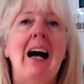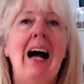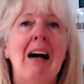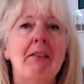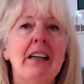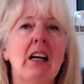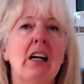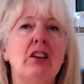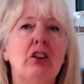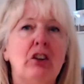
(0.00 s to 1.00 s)
Having a
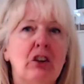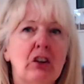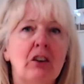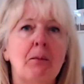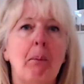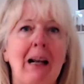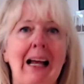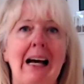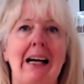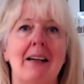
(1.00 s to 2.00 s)
good
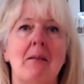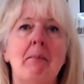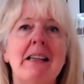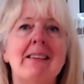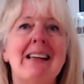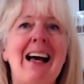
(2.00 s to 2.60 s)
plan means that